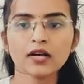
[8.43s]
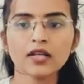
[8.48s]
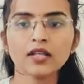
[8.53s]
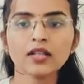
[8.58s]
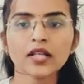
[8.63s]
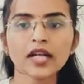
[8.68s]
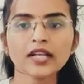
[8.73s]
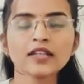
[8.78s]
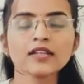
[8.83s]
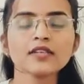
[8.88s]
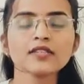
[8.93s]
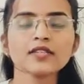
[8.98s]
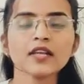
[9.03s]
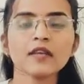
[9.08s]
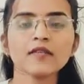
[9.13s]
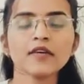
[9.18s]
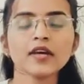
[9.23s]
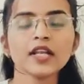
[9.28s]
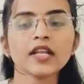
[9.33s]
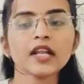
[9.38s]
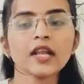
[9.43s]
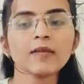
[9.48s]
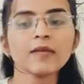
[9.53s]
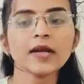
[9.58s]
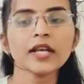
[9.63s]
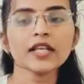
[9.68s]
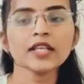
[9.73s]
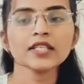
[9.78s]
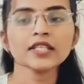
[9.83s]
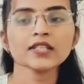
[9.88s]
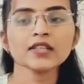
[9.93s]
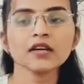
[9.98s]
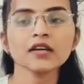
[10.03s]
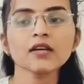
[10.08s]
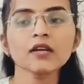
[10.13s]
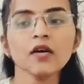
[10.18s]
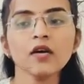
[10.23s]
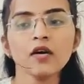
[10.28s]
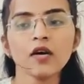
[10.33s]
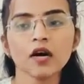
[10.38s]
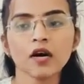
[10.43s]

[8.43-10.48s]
In that the sulfanilamide is the